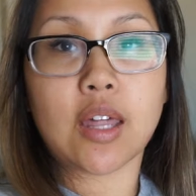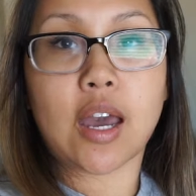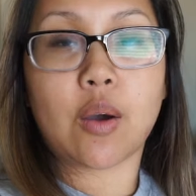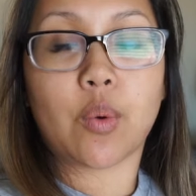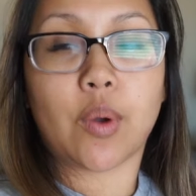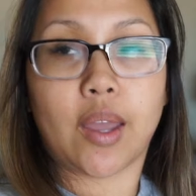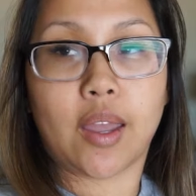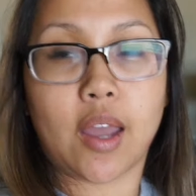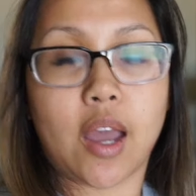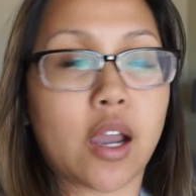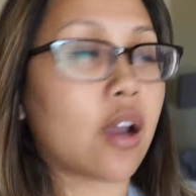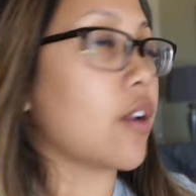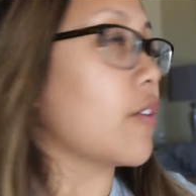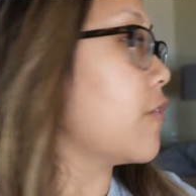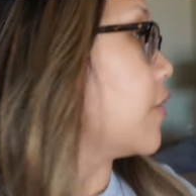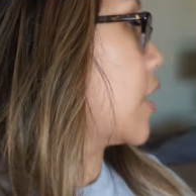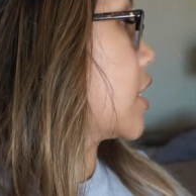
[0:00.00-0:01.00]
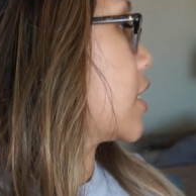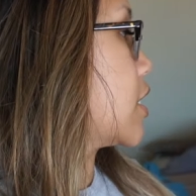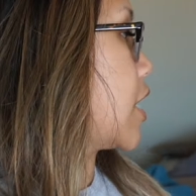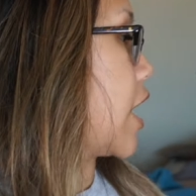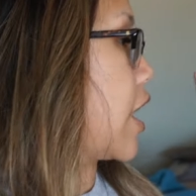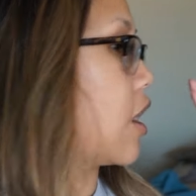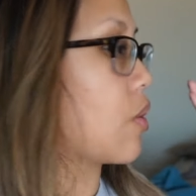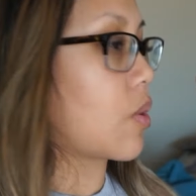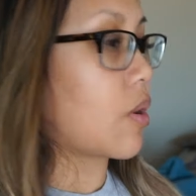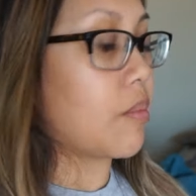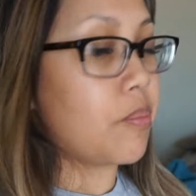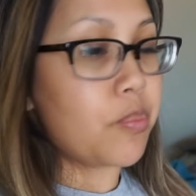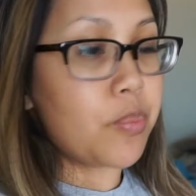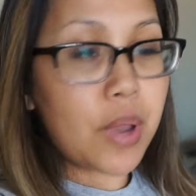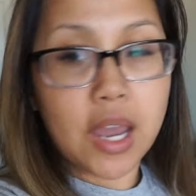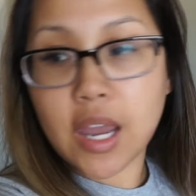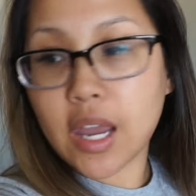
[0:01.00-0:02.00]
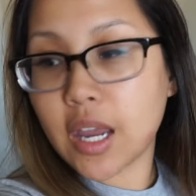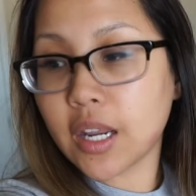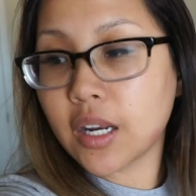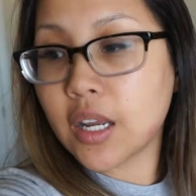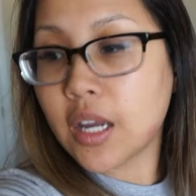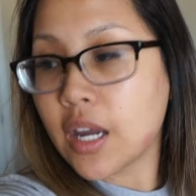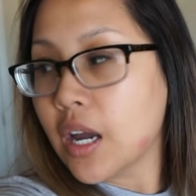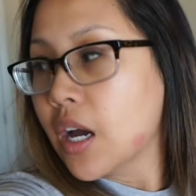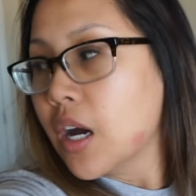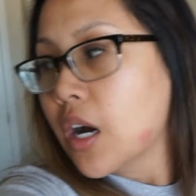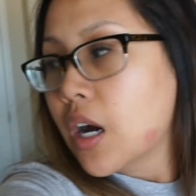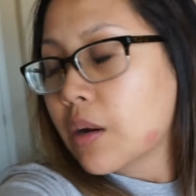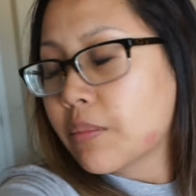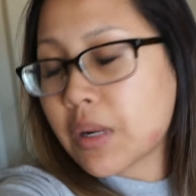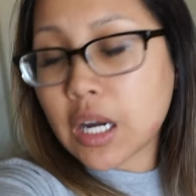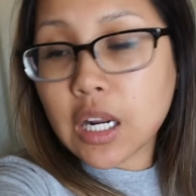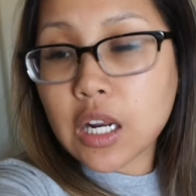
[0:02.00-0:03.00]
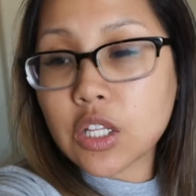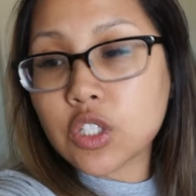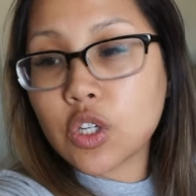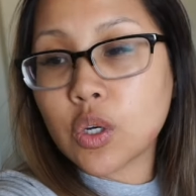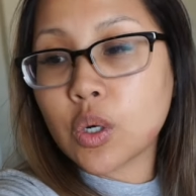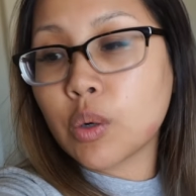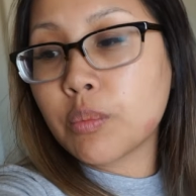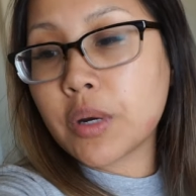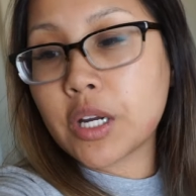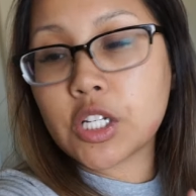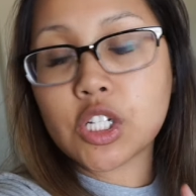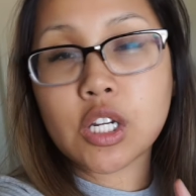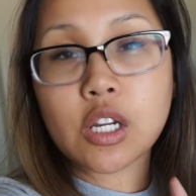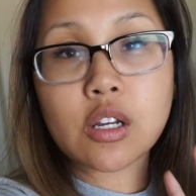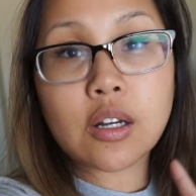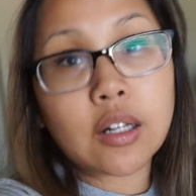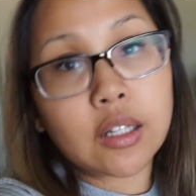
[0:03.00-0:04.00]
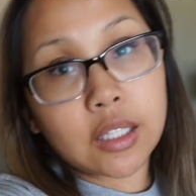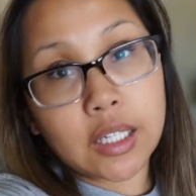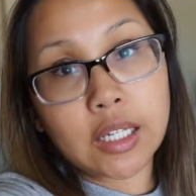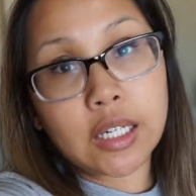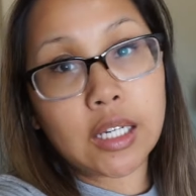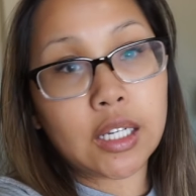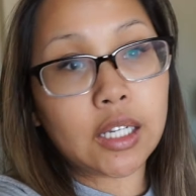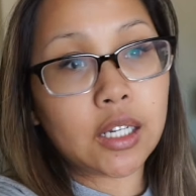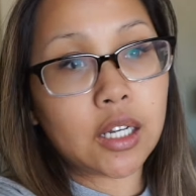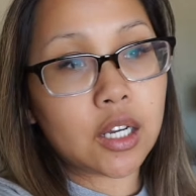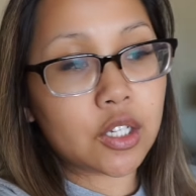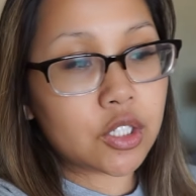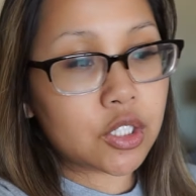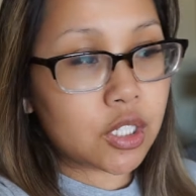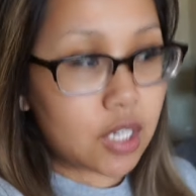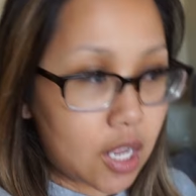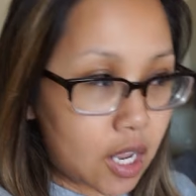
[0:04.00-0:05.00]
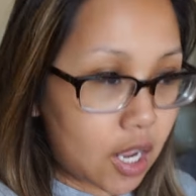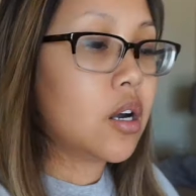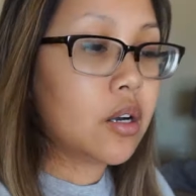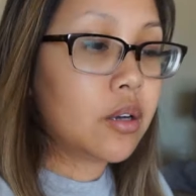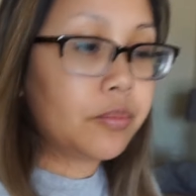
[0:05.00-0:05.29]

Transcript: that way. I gotta fix our bed. I'm not gonna do much cleaning today